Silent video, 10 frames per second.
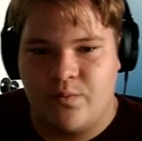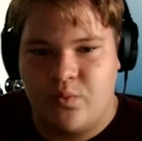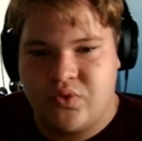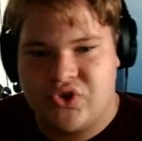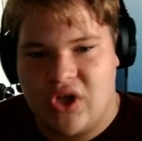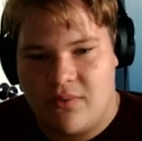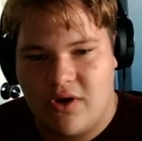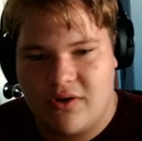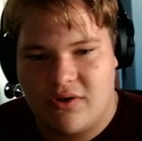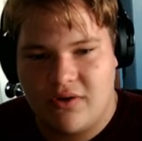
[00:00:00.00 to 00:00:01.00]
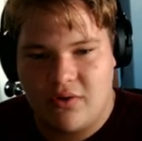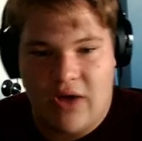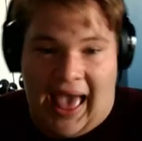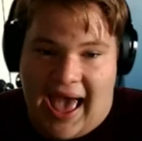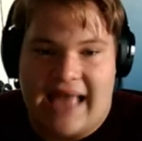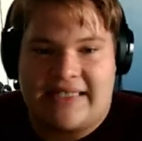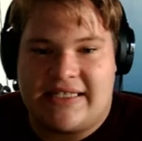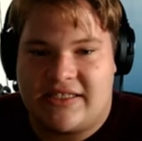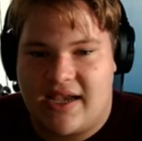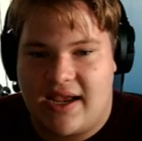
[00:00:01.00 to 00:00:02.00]
someone had
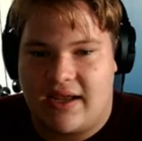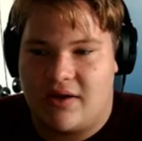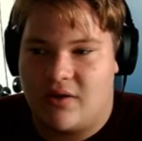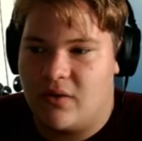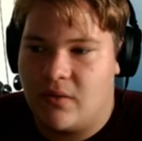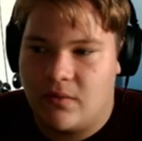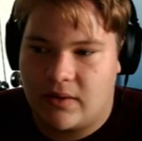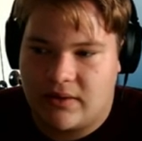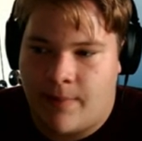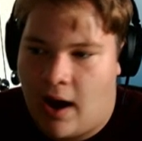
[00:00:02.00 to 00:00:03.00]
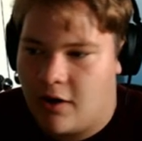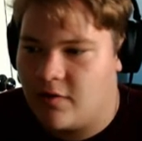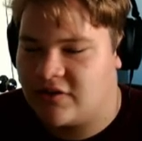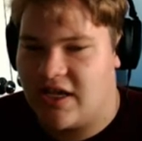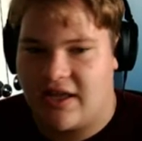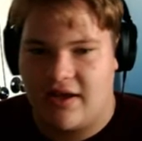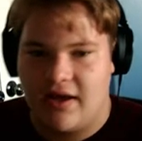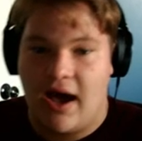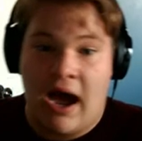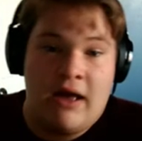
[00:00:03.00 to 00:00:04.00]
to say what the power was like
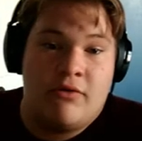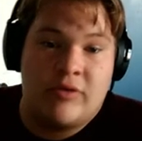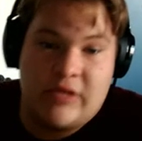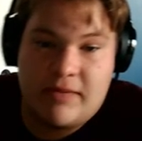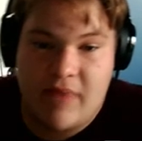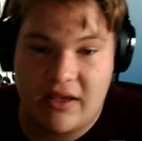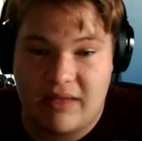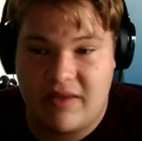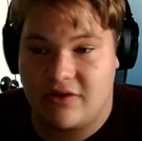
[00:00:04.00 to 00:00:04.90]
I, it was mainly me.